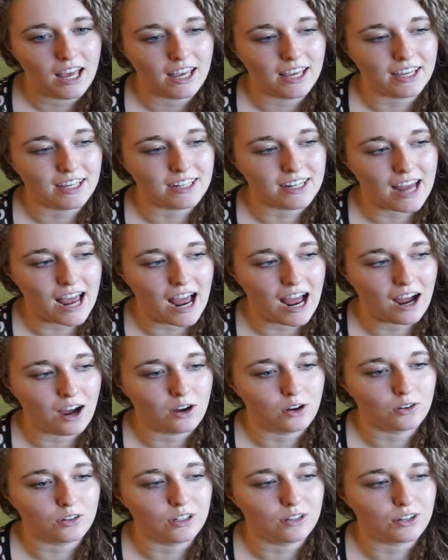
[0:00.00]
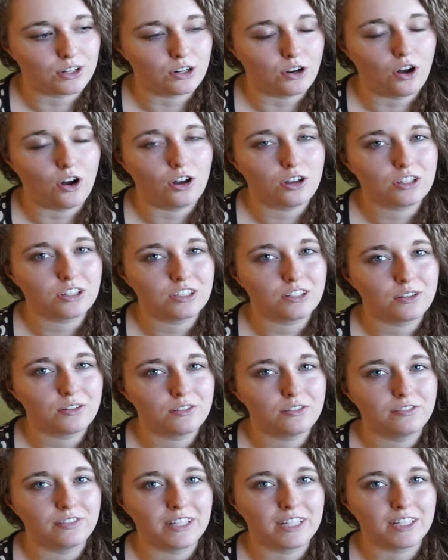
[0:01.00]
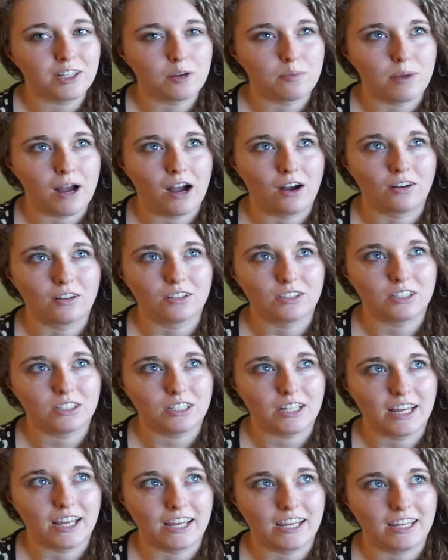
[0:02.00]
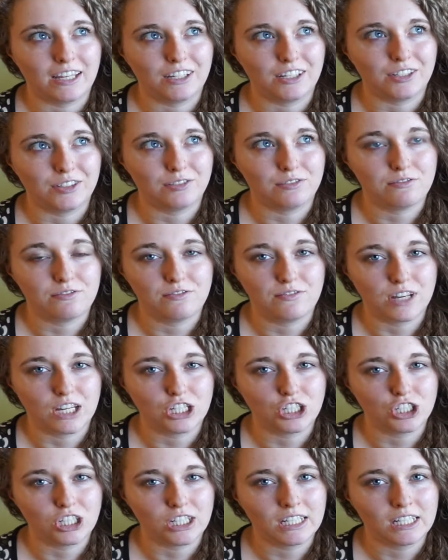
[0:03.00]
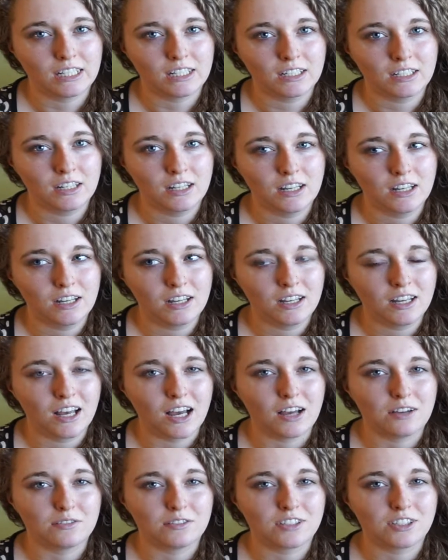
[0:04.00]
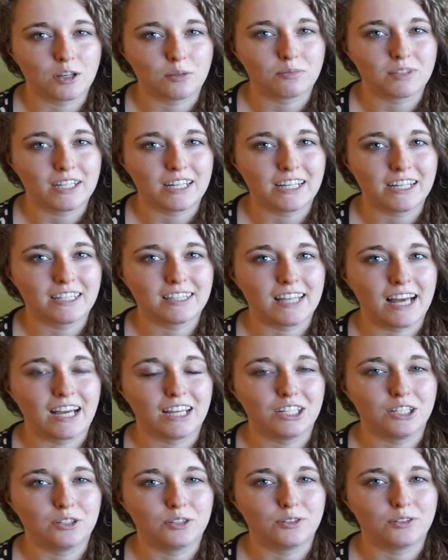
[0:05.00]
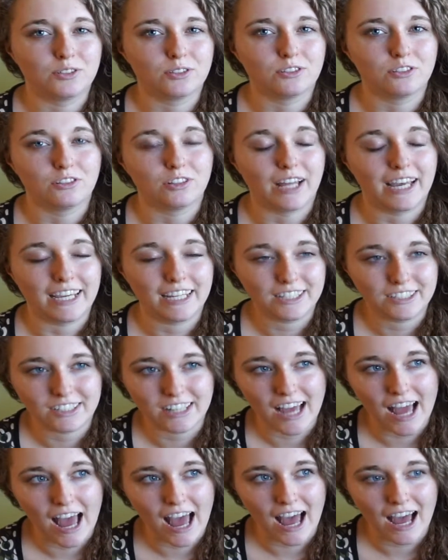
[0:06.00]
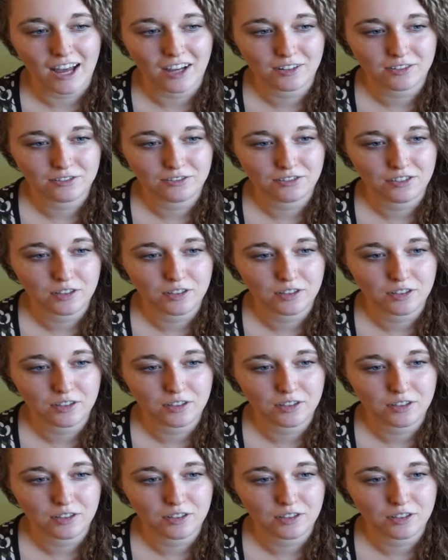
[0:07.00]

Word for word: And how you could also think about a vision of something that you'd like to have.